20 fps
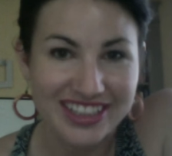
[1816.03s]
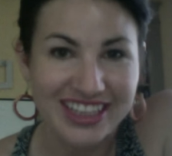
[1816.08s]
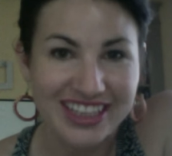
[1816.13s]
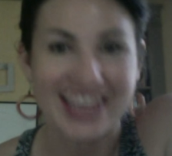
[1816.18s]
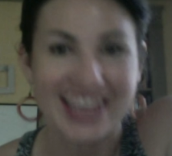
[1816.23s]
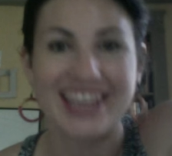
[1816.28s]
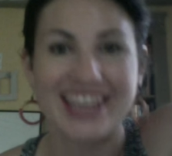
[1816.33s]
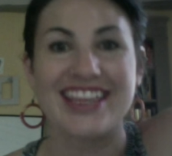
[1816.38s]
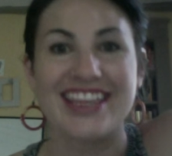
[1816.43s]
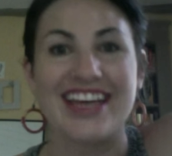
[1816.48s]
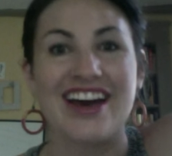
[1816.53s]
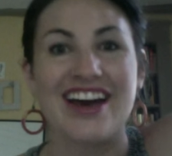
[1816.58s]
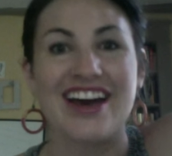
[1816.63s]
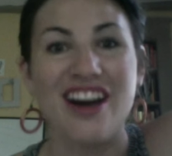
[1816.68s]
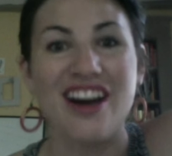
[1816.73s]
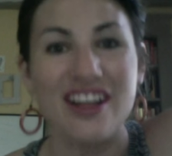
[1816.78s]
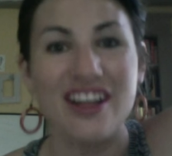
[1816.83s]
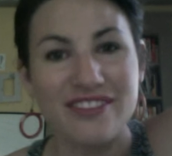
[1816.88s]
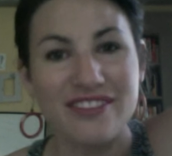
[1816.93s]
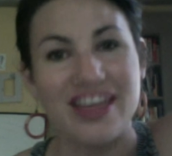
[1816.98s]
like
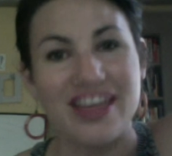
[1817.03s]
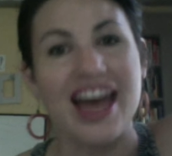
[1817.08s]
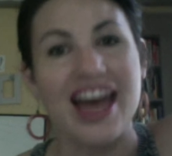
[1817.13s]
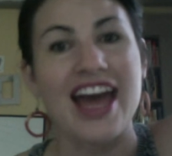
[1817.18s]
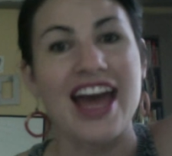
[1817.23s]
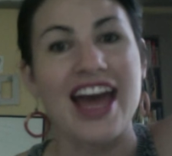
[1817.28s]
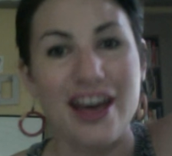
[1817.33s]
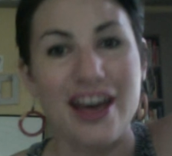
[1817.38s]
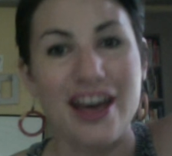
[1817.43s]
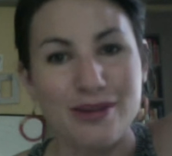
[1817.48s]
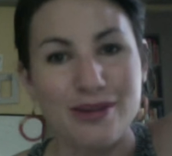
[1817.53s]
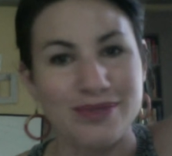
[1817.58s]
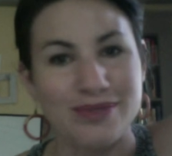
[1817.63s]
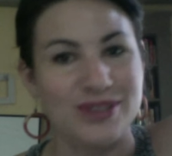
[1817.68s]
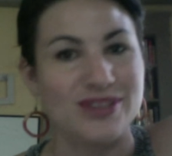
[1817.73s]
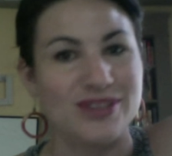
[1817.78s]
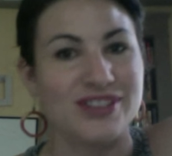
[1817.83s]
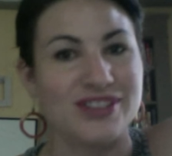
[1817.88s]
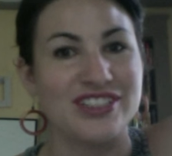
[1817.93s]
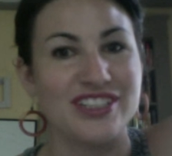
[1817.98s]
all of that helps
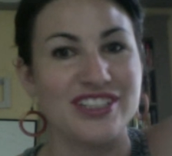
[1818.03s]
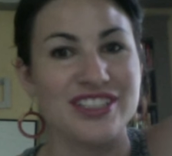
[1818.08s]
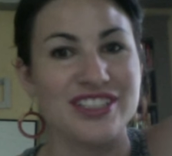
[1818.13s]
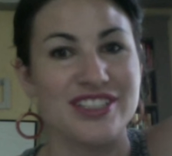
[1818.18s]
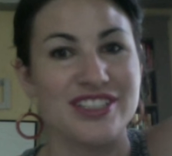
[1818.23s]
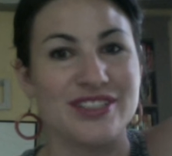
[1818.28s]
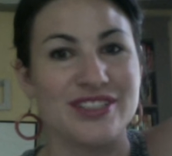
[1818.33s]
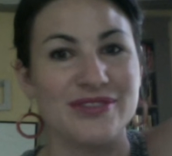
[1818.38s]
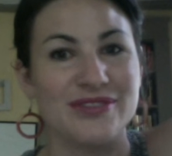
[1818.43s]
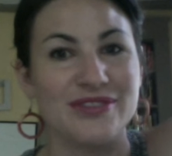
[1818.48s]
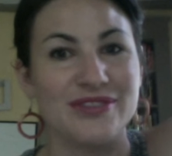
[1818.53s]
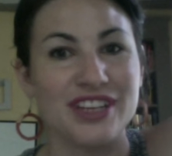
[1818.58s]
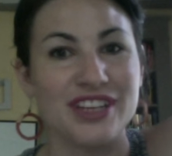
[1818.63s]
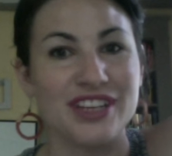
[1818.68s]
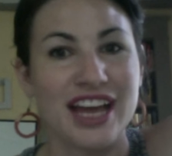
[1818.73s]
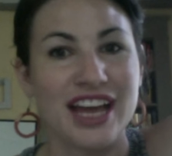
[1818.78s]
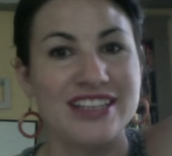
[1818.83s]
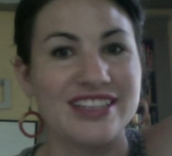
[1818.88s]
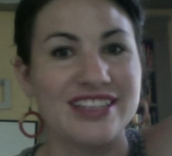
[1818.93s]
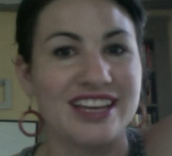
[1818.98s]
you to just
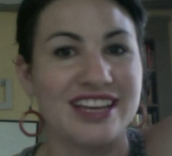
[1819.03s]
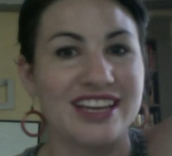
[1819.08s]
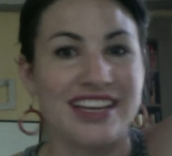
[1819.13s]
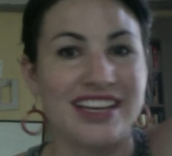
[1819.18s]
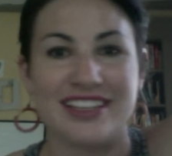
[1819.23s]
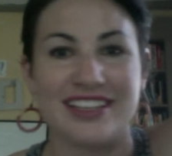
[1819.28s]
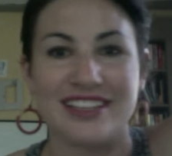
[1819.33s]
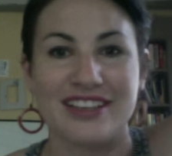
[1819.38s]
realize like,